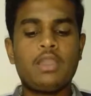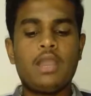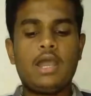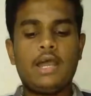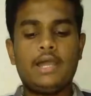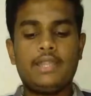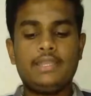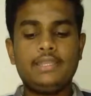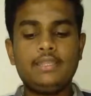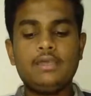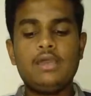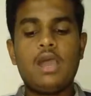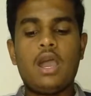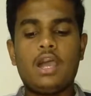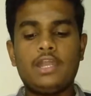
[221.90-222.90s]
And
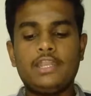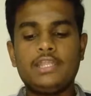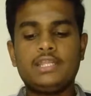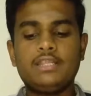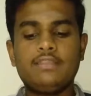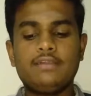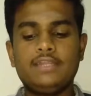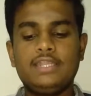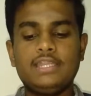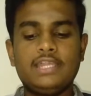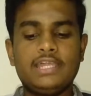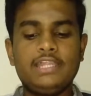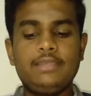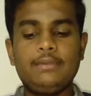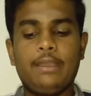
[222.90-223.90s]
Article
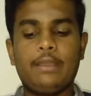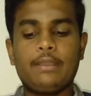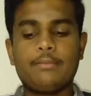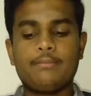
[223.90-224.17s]
39